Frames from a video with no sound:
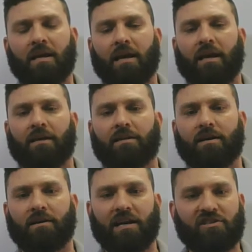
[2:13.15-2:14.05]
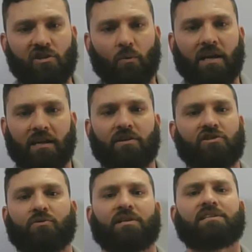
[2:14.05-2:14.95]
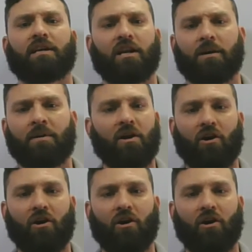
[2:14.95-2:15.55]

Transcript: And that's the way industry is set up.